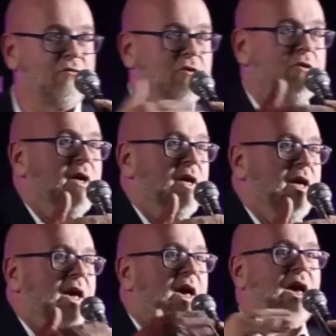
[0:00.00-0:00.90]
through.
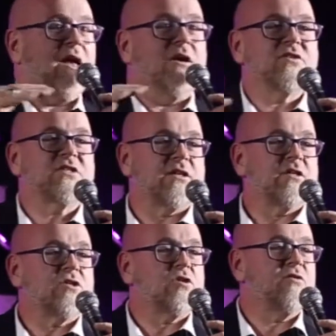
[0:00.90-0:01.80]
And all of a
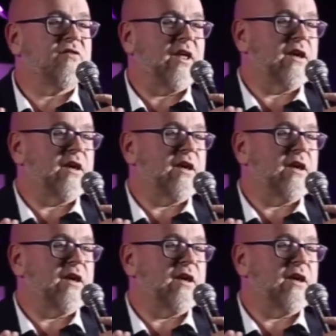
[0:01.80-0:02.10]
sudden, two Fan